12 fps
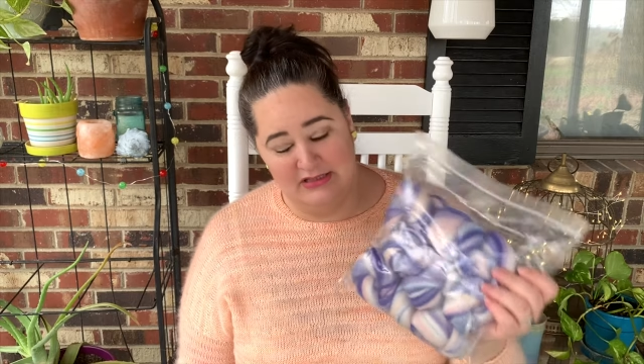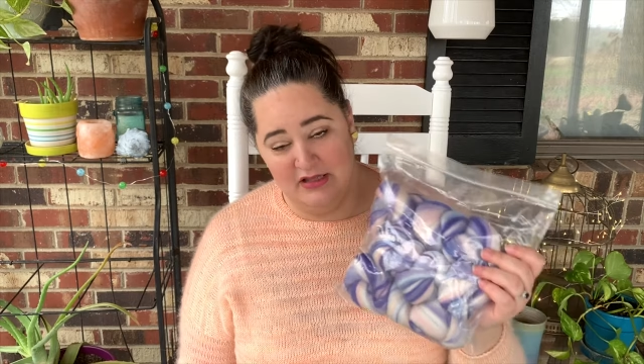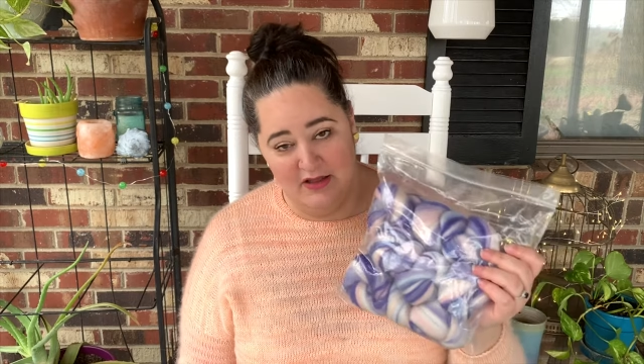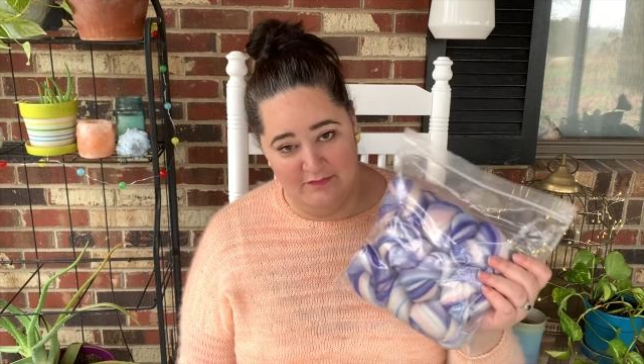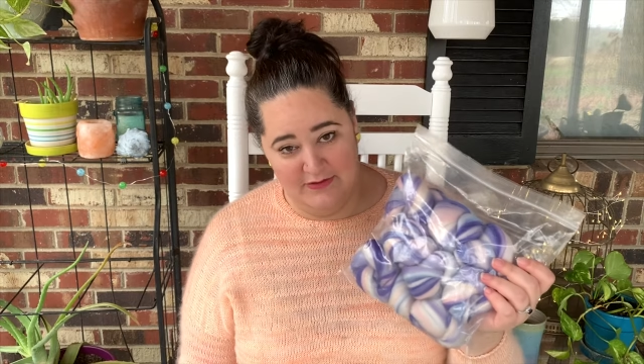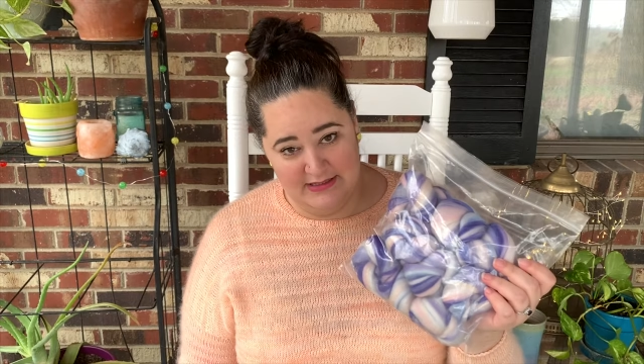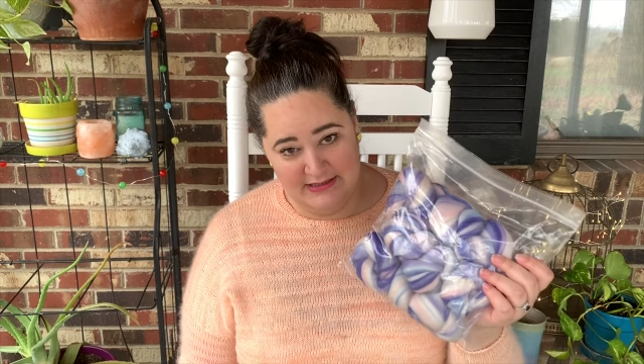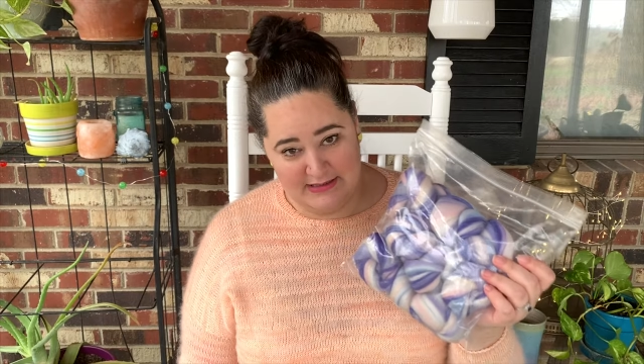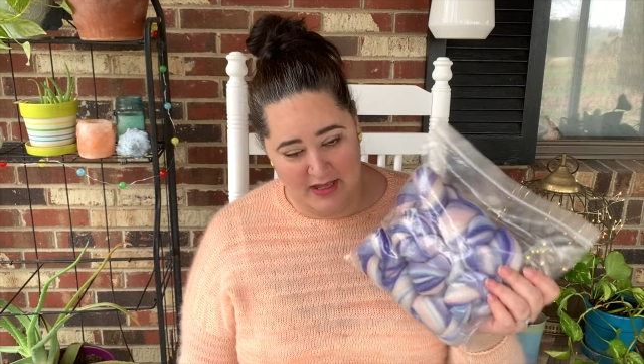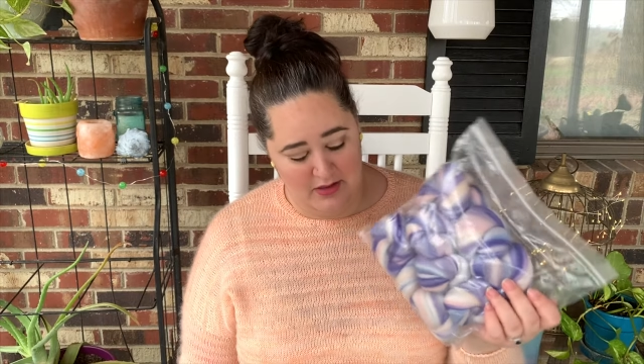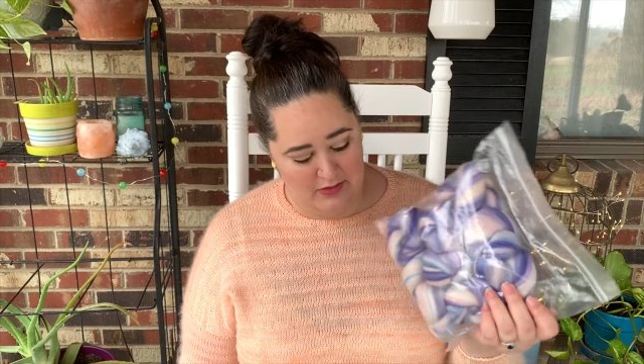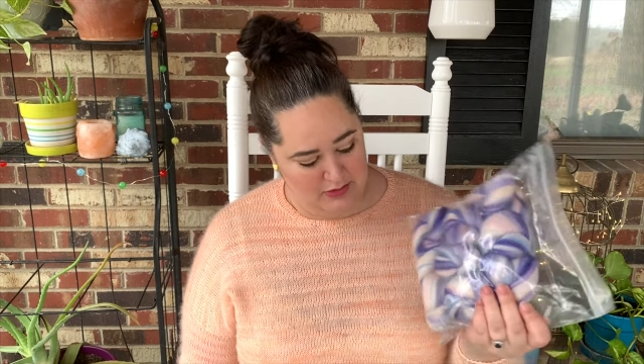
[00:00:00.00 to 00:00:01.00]
love this
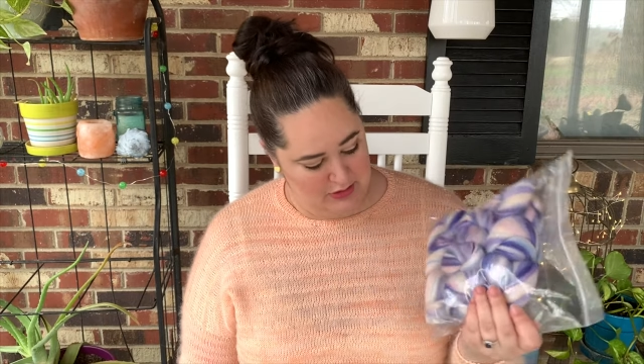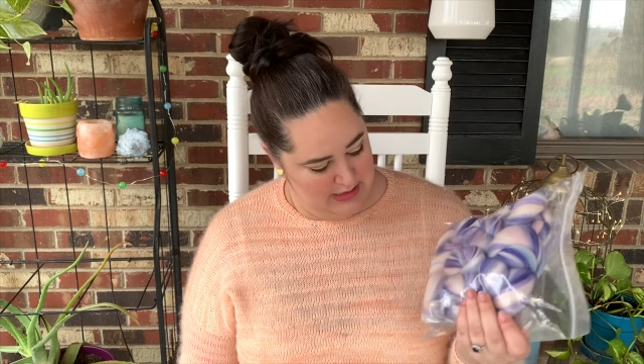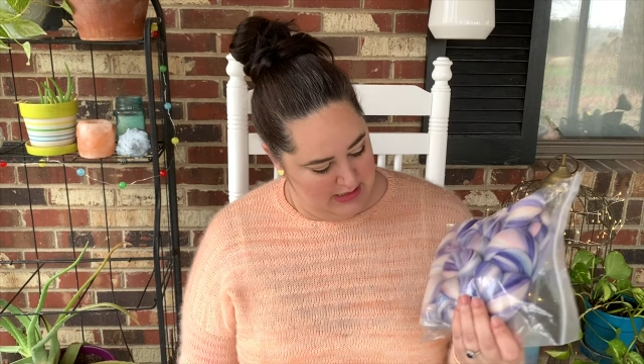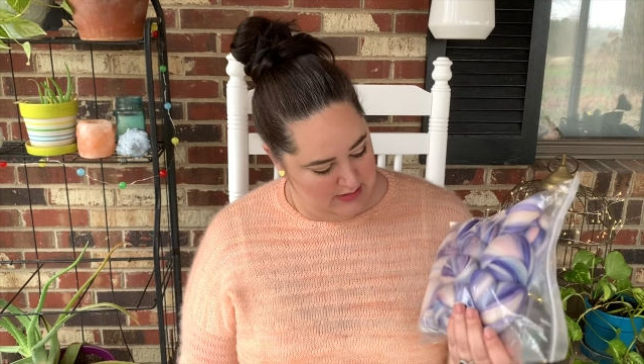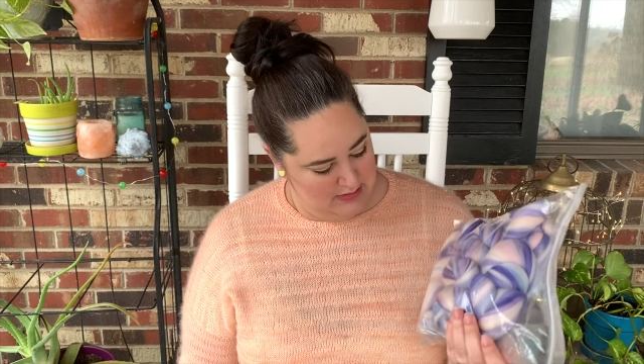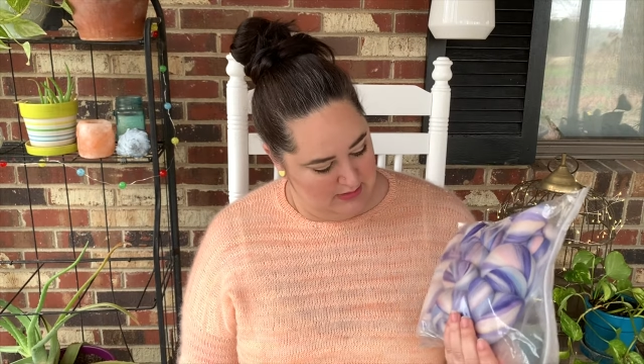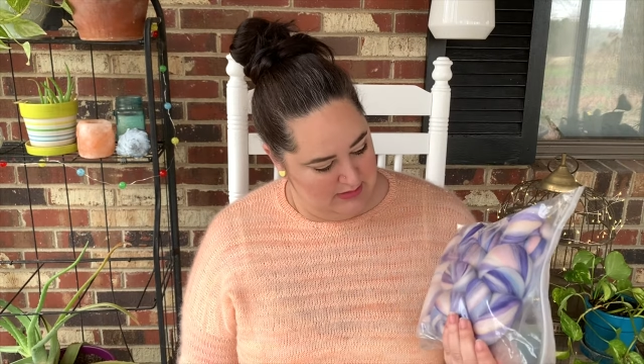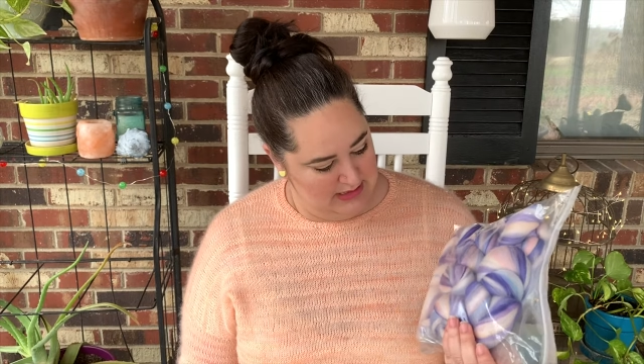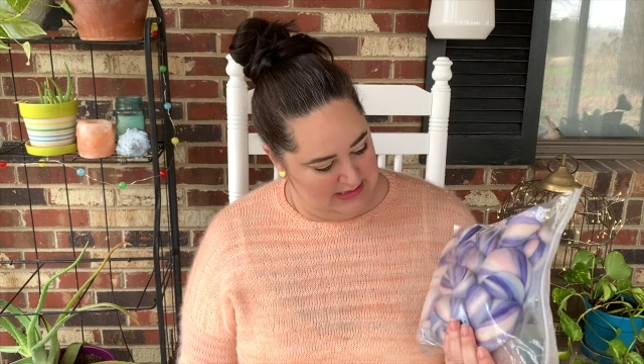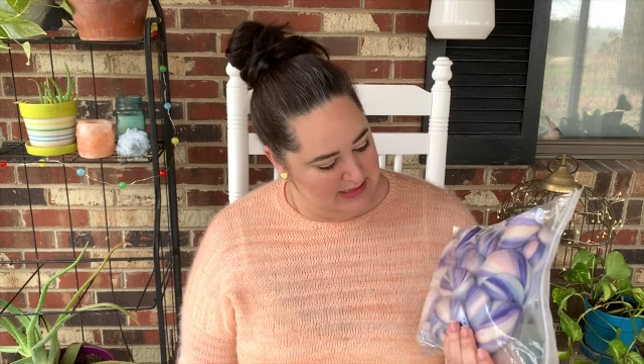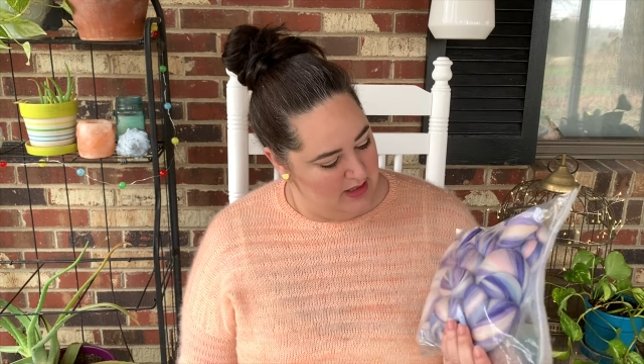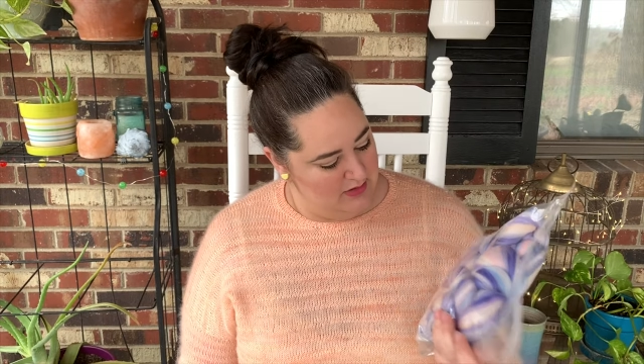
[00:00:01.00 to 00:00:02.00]
color,
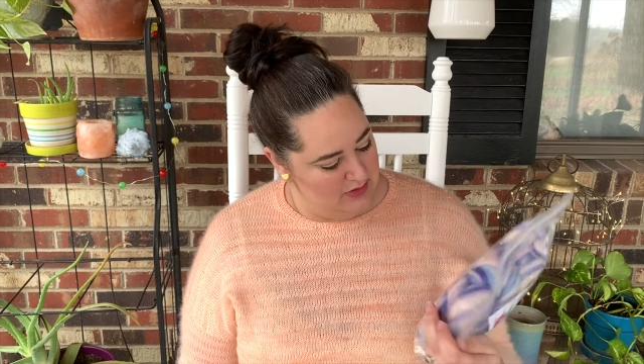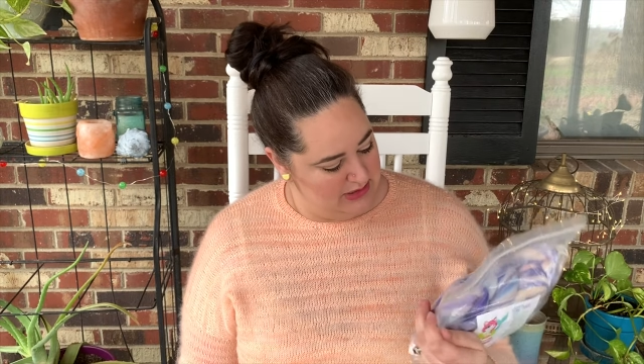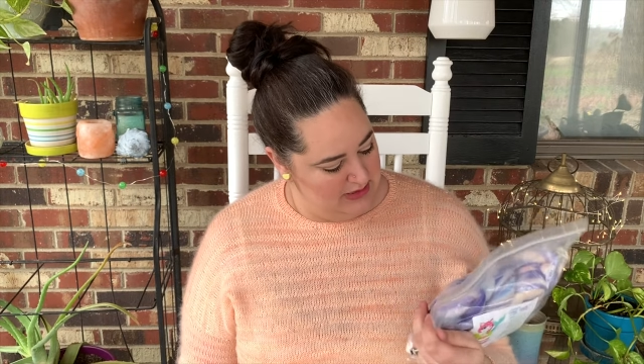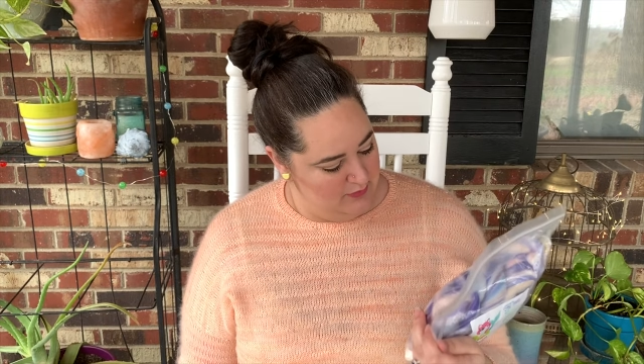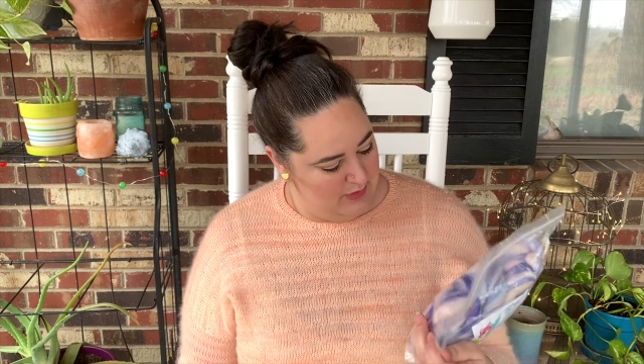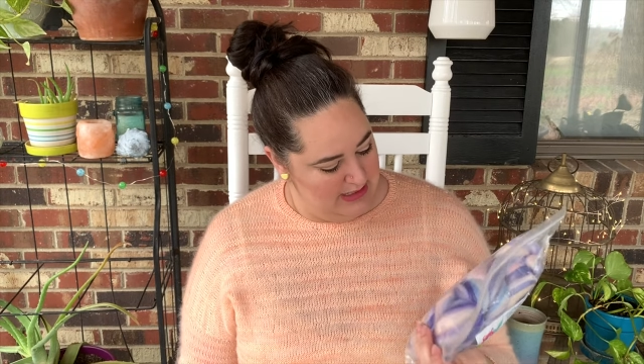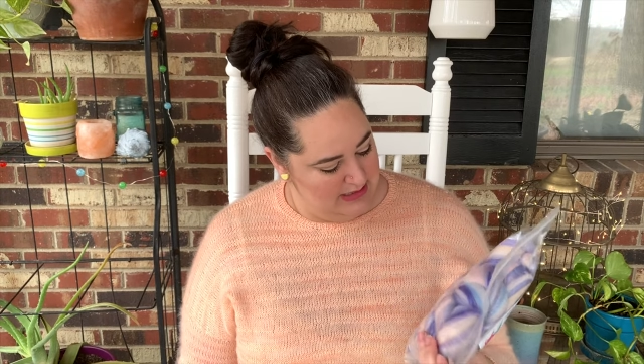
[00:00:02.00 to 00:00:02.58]
these colors anyway,